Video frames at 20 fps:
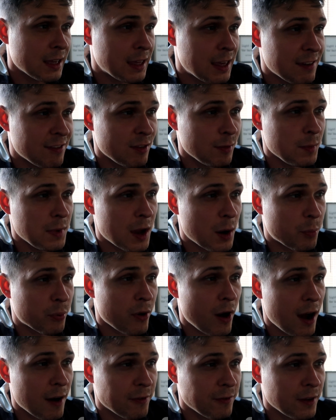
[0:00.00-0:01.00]
giving me a
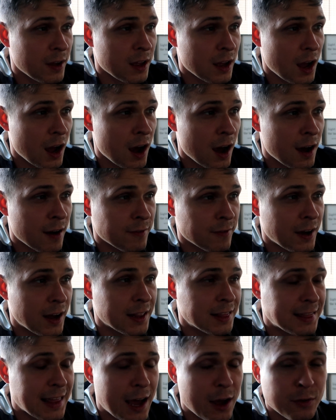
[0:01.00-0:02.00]
profit of
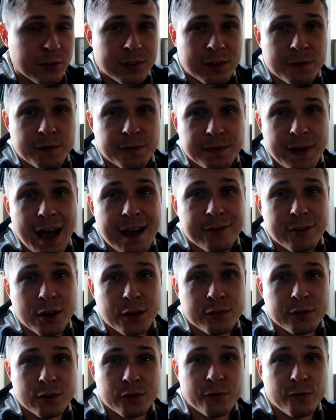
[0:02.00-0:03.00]

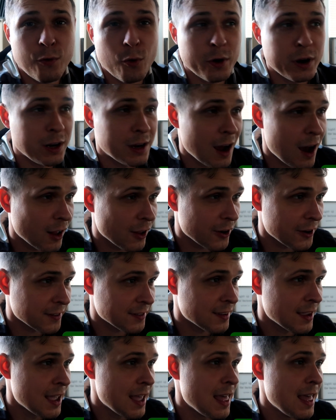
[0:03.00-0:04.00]
$1,540